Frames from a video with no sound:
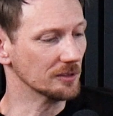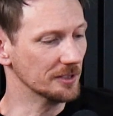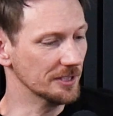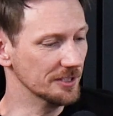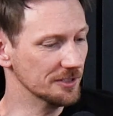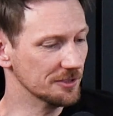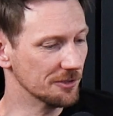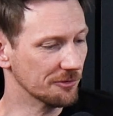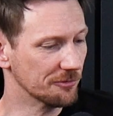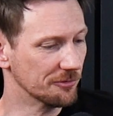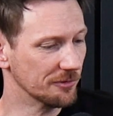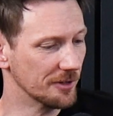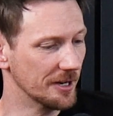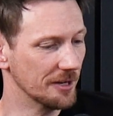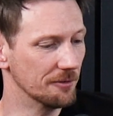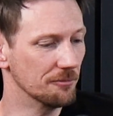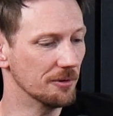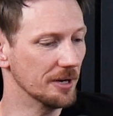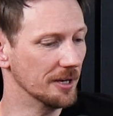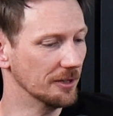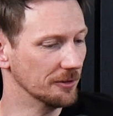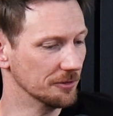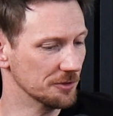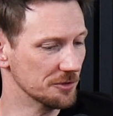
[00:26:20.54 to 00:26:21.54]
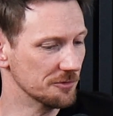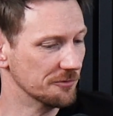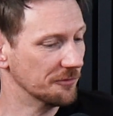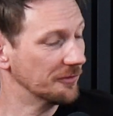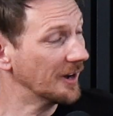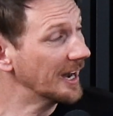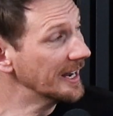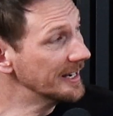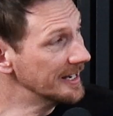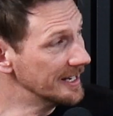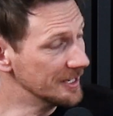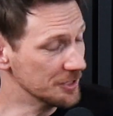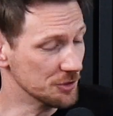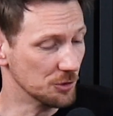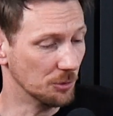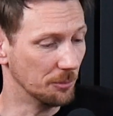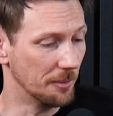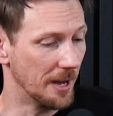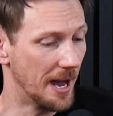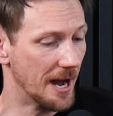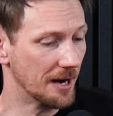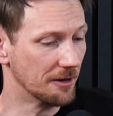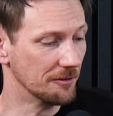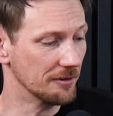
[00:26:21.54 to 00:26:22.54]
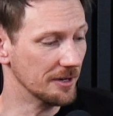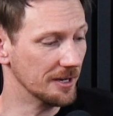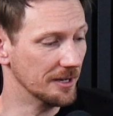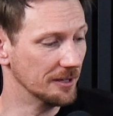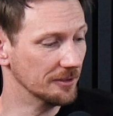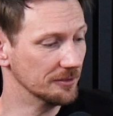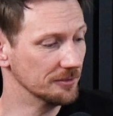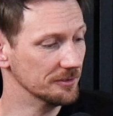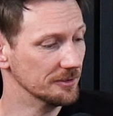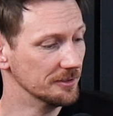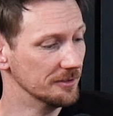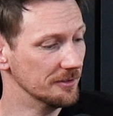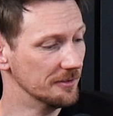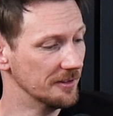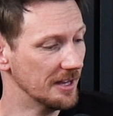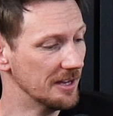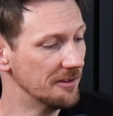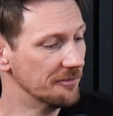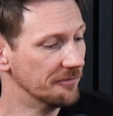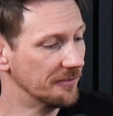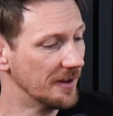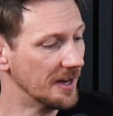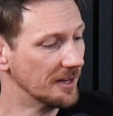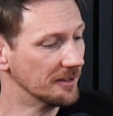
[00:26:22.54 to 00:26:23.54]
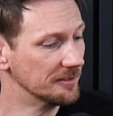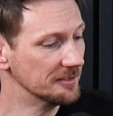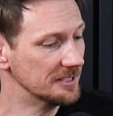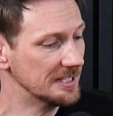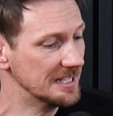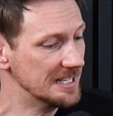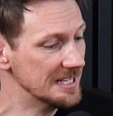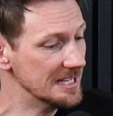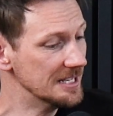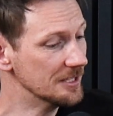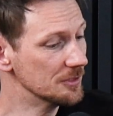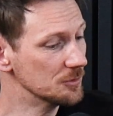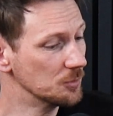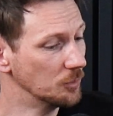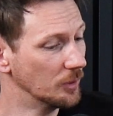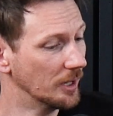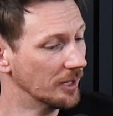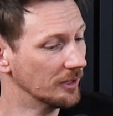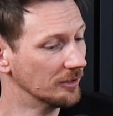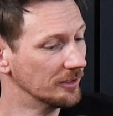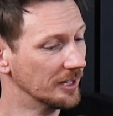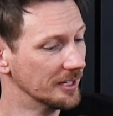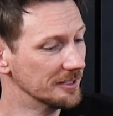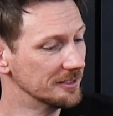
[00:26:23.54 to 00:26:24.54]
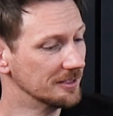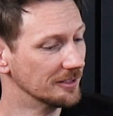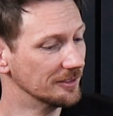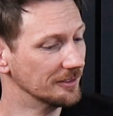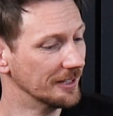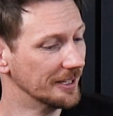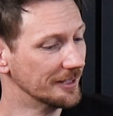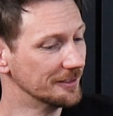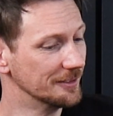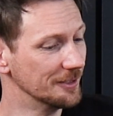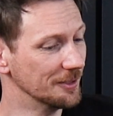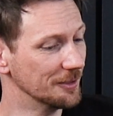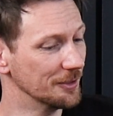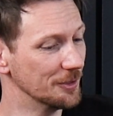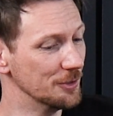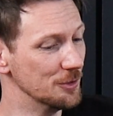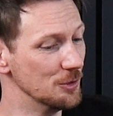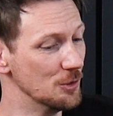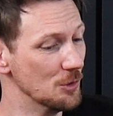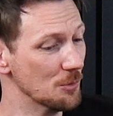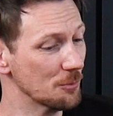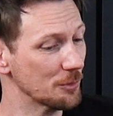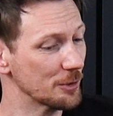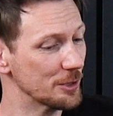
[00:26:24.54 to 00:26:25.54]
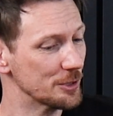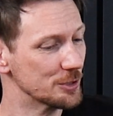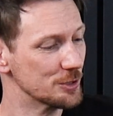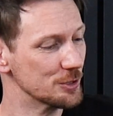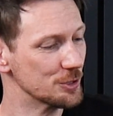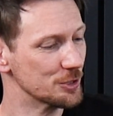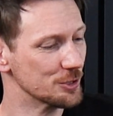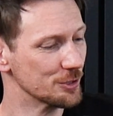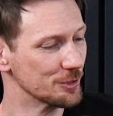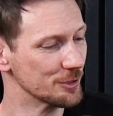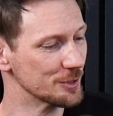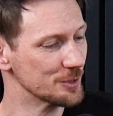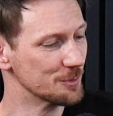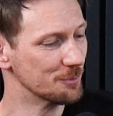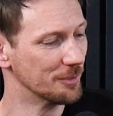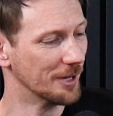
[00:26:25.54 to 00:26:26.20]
into Fred Roehler's financial background, they found he as well had collected on numerous insurance